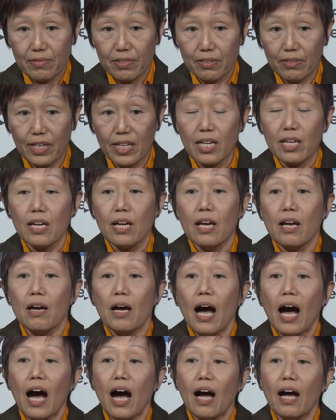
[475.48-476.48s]
All right.
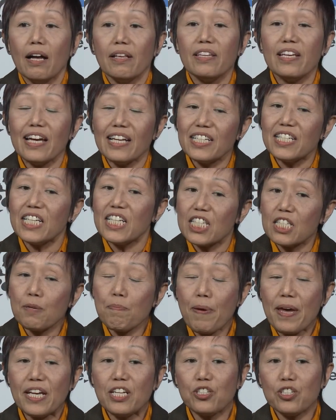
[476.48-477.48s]
The
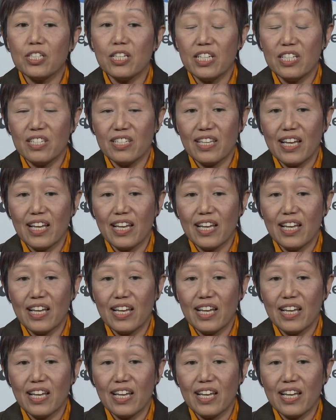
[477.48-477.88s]
anticipation is